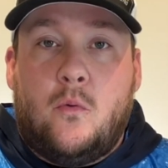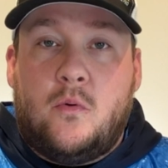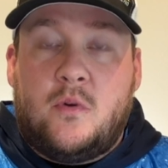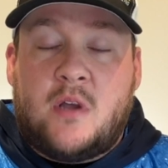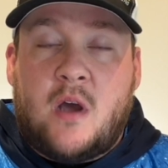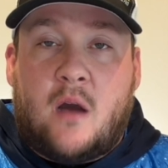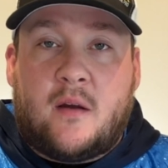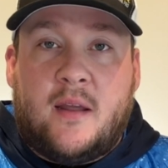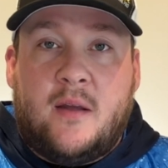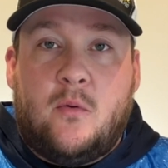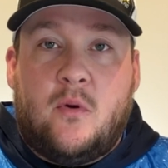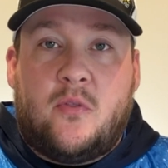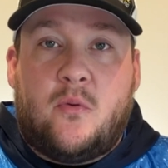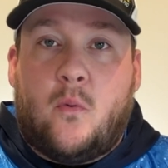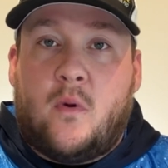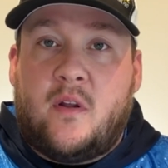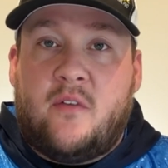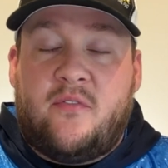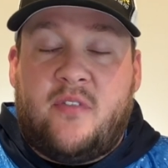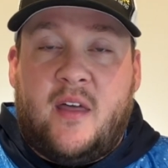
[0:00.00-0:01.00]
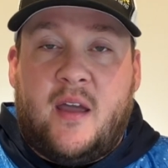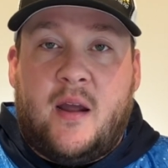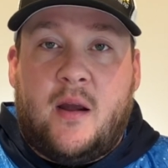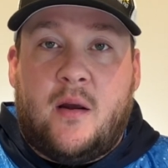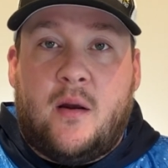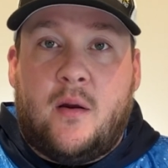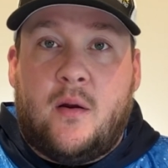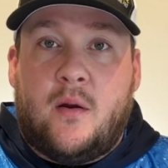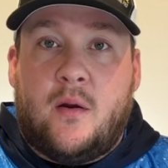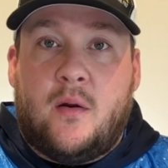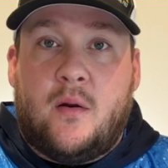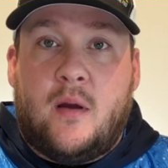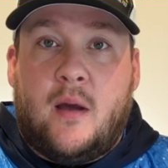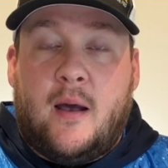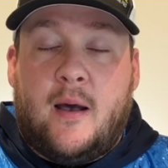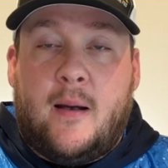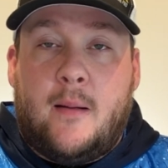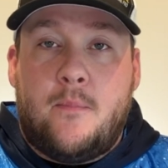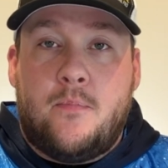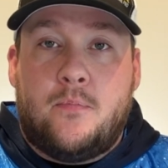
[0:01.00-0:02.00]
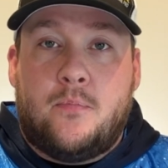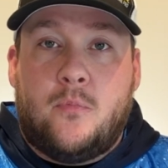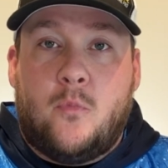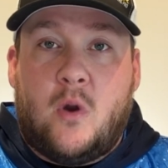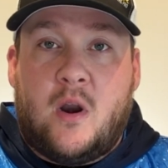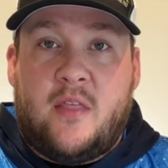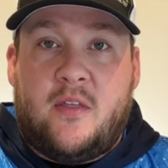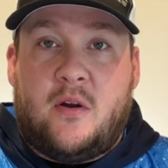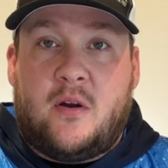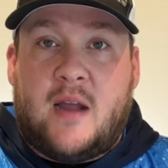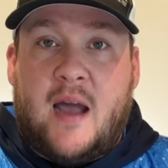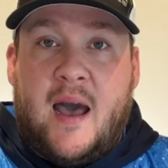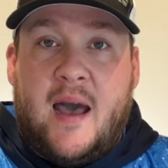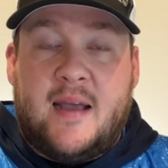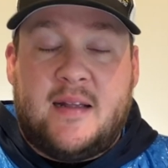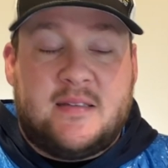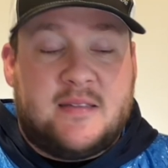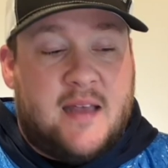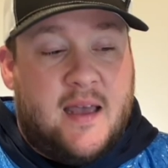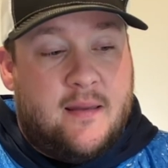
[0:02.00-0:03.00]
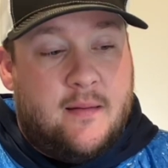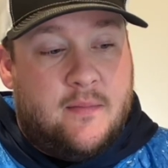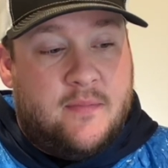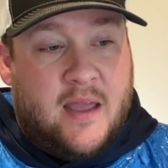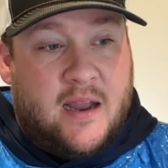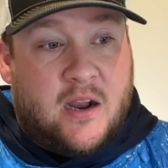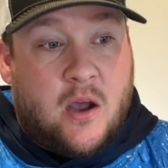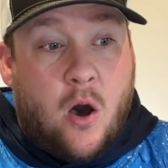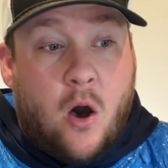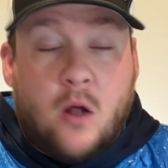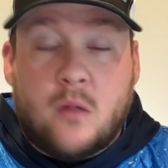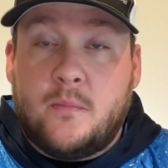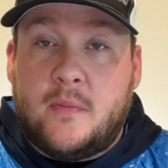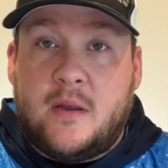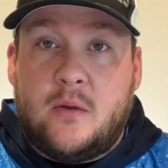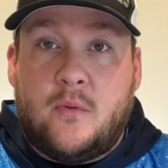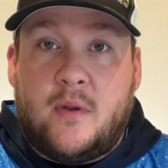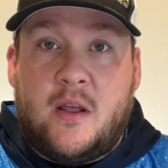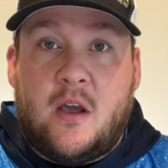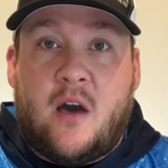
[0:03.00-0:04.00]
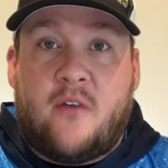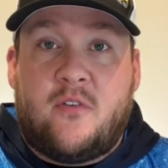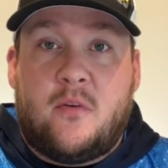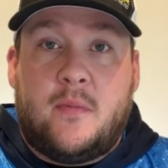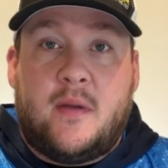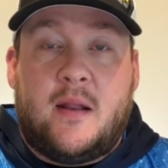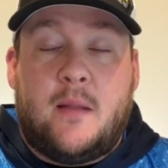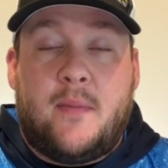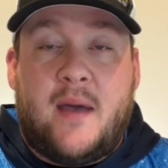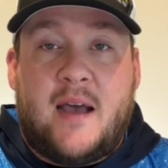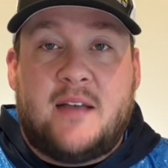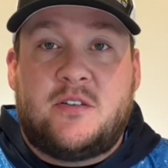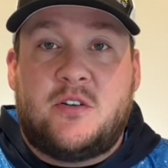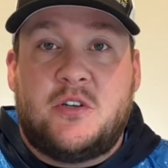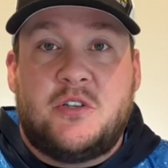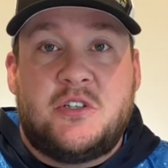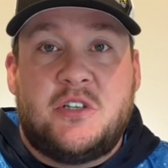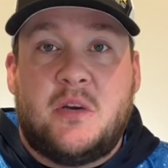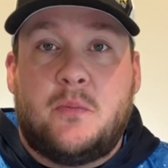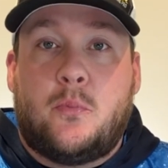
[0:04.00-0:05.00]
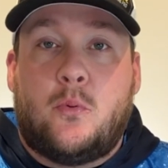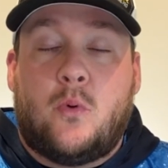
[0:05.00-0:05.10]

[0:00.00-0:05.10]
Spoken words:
Talking with one of their guys that called me when he offered me an ambassadorship,